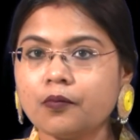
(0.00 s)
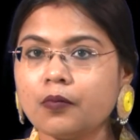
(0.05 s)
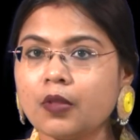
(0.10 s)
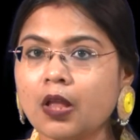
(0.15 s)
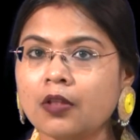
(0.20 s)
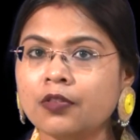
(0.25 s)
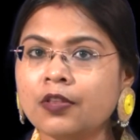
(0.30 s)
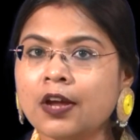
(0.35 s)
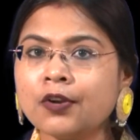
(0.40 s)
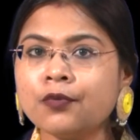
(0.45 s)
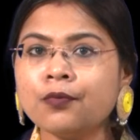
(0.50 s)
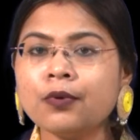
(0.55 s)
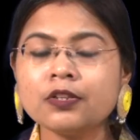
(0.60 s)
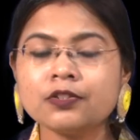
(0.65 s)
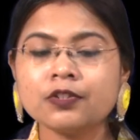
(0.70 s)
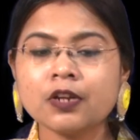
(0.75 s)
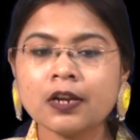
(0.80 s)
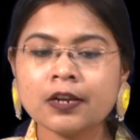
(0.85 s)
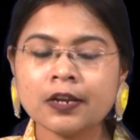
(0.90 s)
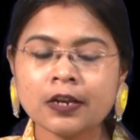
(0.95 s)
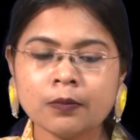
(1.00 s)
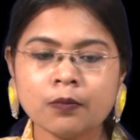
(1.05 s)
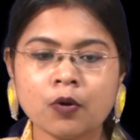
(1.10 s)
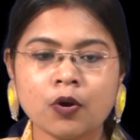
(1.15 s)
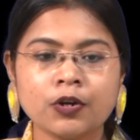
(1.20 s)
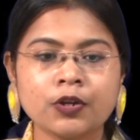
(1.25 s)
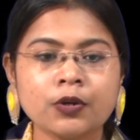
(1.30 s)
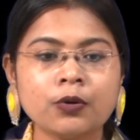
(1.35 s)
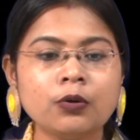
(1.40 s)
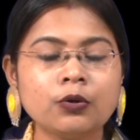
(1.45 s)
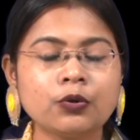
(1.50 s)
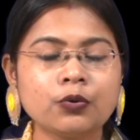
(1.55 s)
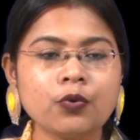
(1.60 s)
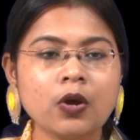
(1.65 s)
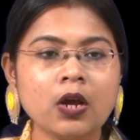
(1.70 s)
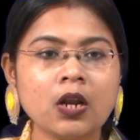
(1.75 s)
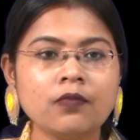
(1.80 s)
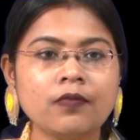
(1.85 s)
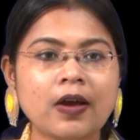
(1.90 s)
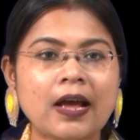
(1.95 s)
That was done in module
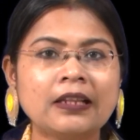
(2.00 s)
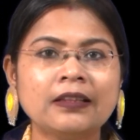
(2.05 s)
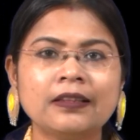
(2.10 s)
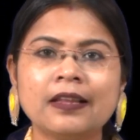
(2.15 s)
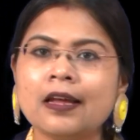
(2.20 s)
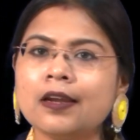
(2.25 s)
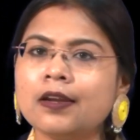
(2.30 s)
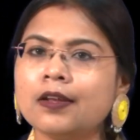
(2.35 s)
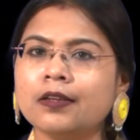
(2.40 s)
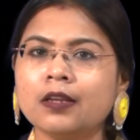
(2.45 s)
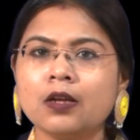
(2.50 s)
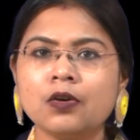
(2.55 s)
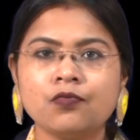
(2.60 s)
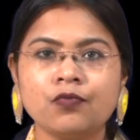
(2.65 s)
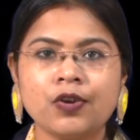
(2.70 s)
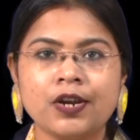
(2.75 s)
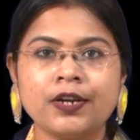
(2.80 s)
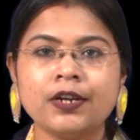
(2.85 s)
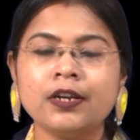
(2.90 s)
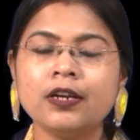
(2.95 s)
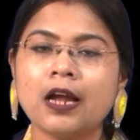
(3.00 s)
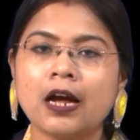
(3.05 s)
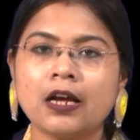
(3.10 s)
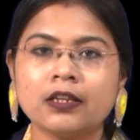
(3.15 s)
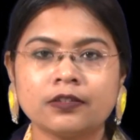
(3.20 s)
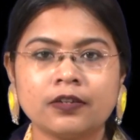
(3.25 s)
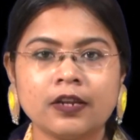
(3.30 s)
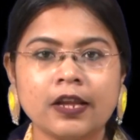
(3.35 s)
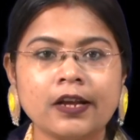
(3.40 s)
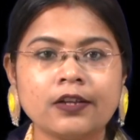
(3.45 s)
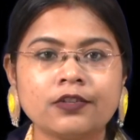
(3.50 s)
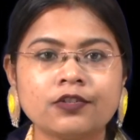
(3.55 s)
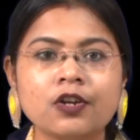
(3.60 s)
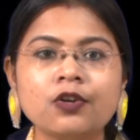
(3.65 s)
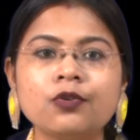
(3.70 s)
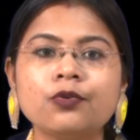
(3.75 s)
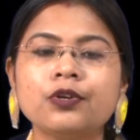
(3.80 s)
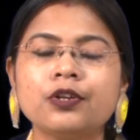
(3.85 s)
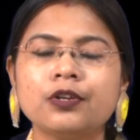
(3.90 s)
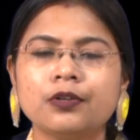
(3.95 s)
12, and then in the very last lecture,
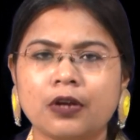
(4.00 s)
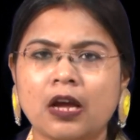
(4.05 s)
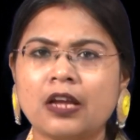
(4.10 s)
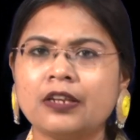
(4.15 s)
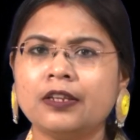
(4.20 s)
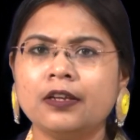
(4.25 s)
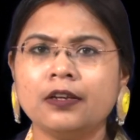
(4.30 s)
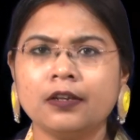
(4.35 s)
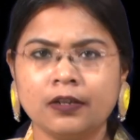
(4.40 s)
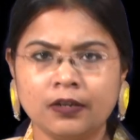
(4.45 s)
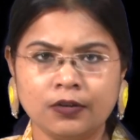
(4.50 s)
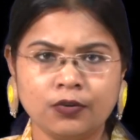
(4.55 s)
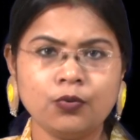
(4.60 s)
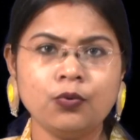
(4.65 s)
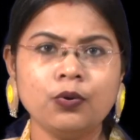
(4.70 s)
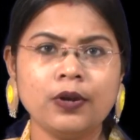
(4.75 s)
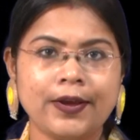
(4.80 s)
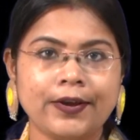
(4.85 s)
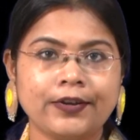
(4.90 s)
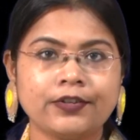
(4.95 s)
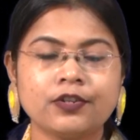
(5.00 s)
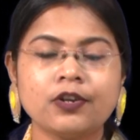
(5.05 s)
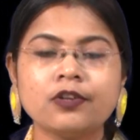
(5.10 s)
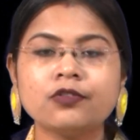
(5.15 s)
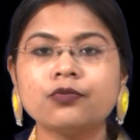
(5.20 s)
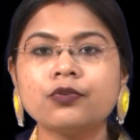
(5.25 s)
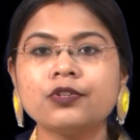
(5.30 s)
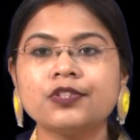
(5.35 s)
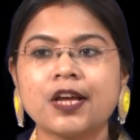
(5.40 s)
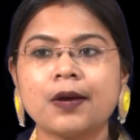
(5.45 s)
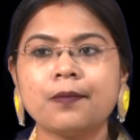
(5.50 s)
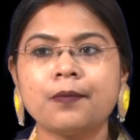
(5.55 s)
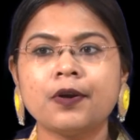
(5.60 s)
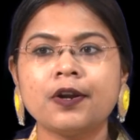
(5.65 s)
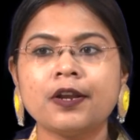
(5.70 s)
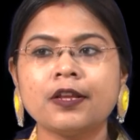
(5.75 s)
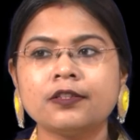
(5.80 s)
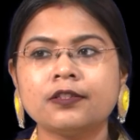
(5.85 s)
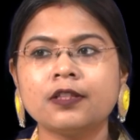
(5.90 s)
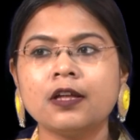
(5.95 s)
I think in 2 lectures we
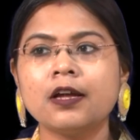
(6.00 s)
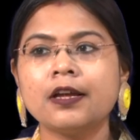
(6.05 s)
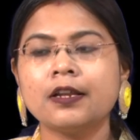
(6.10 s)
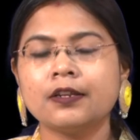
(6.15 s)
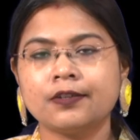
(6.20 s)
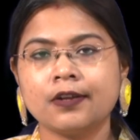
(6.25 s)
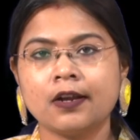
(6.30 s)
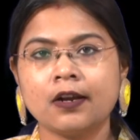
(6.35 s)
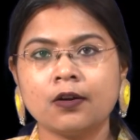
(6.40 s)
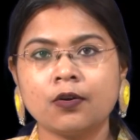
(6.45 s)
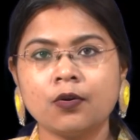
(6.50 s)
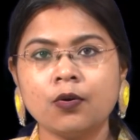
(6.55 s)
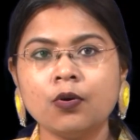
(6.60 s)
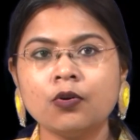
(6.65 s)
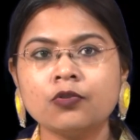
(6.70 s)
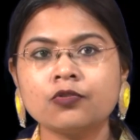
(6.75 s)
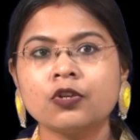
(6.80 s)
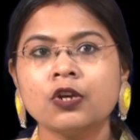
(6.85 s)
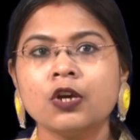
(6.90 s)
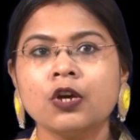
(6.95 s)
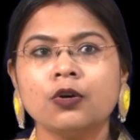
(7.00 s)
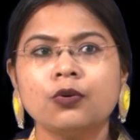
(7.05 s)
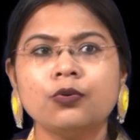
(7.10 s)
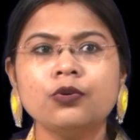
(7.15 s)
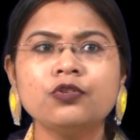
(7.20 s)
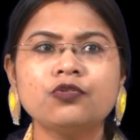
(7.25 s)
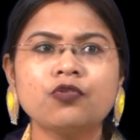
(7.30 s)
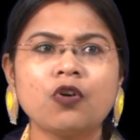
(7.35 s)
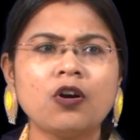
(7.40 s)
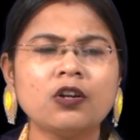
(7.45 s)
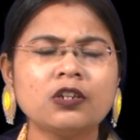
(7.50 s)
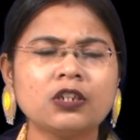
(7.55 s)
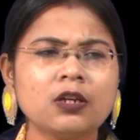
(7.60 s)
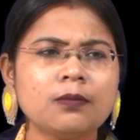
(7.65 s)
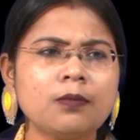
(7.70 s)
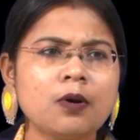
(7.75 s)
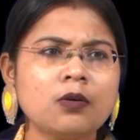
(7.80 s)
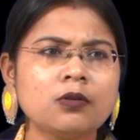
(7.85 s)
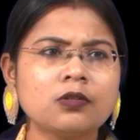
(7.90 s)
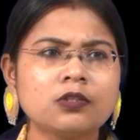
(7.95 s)
summarized the entire course. We talked
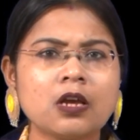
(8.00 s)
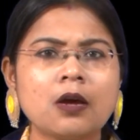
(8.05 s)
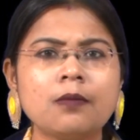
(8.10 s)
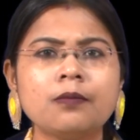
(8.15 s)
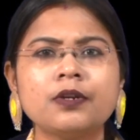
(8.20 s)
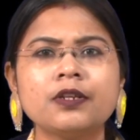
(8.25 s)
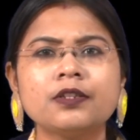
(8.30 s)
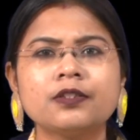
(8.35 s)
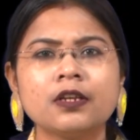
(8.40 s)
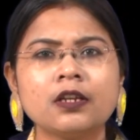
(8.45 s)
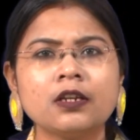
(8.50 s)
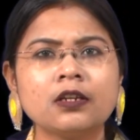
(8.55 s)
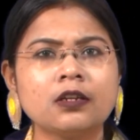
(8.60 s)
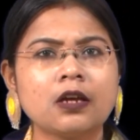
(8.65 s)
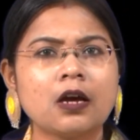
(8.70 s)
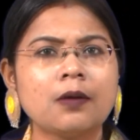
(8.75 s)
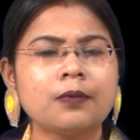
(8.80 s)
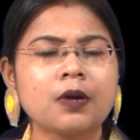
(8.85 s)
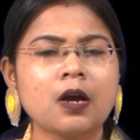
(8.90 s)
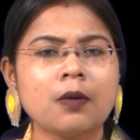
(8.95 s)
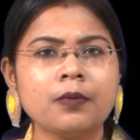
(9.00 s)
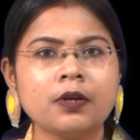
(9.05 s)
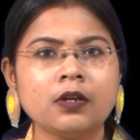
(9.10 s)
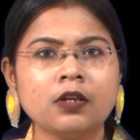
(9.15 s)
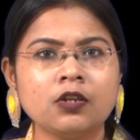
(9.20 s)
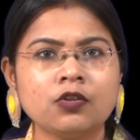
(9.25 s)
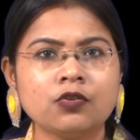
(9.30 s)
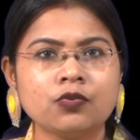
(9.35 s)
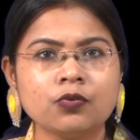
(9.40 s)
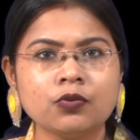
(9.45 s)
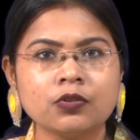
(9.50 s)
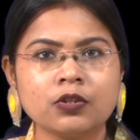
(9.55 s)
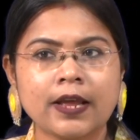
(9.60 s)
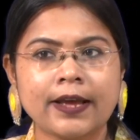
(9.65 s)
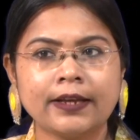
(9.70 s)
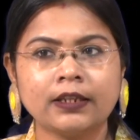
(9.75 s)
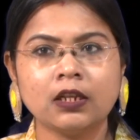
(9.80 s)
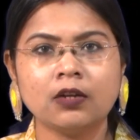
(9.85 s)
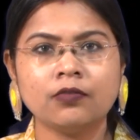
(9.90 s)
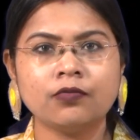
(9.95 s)
about some recent upcoming issues
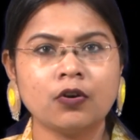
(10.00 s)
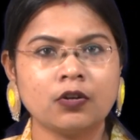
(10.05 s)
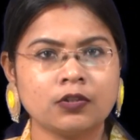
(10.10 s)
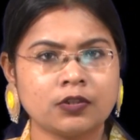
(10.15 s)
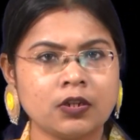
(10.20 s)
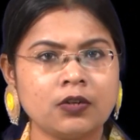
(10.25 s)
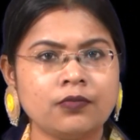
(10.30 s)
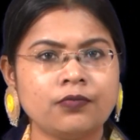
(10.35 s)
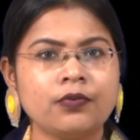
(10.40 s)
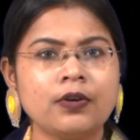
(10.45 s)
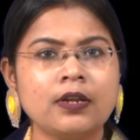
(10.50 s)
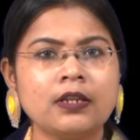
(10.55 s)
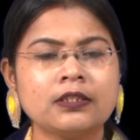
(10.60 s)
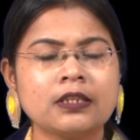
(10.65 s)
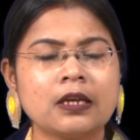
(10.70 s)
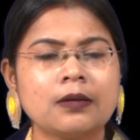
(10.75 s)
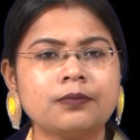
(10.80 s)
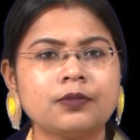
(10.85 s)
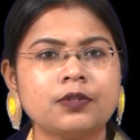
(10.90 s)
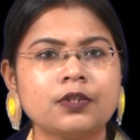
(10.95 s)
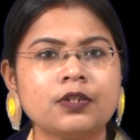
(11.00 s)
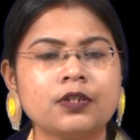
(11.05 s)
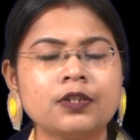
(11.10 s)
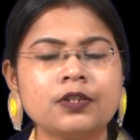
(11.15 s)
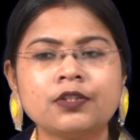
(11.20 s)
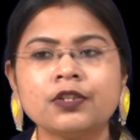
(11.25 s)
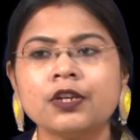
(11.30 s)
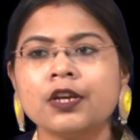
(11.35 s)
like the fossil fuel subsidies.